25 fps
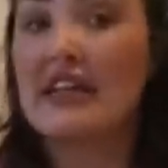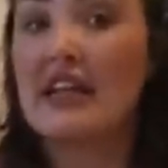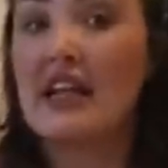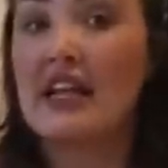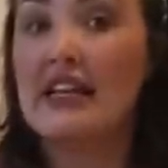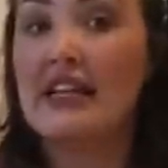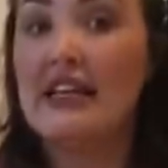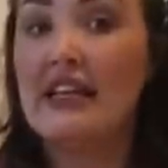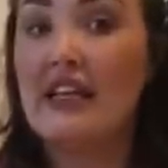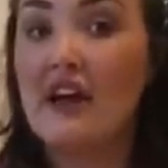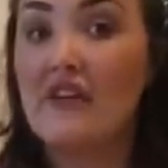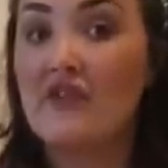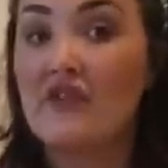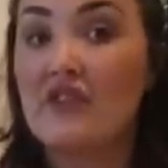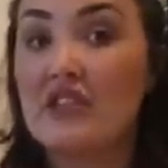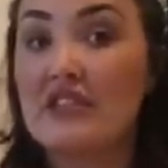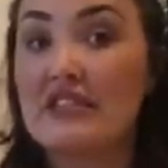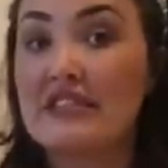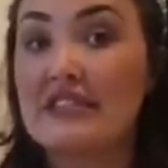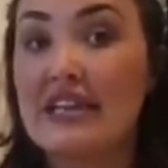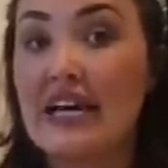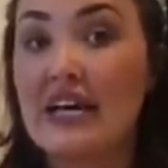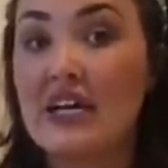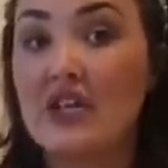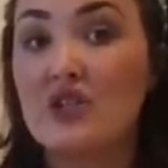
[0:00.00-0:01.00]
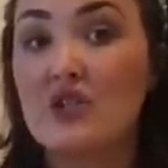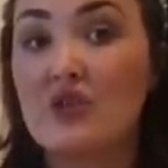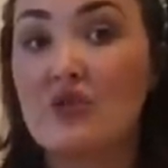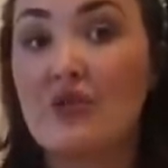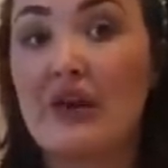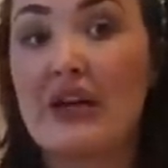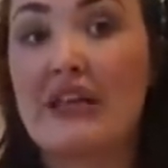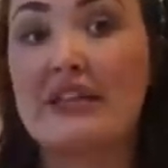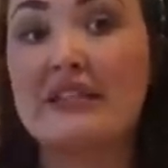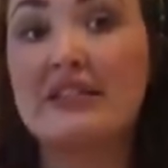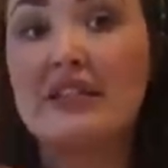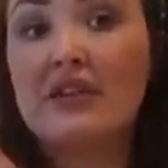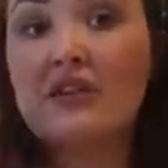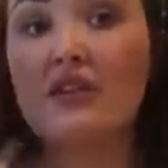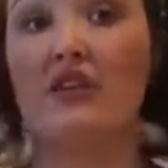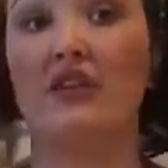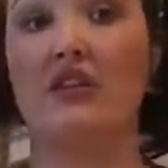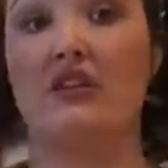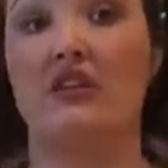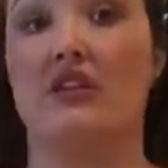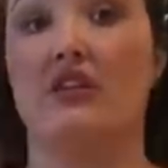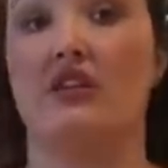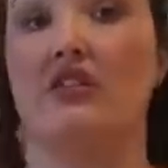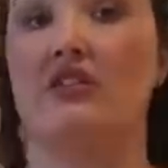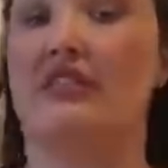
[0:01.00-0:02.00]
and I love the sage green. So
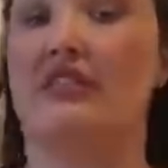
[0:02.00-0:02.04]
the, the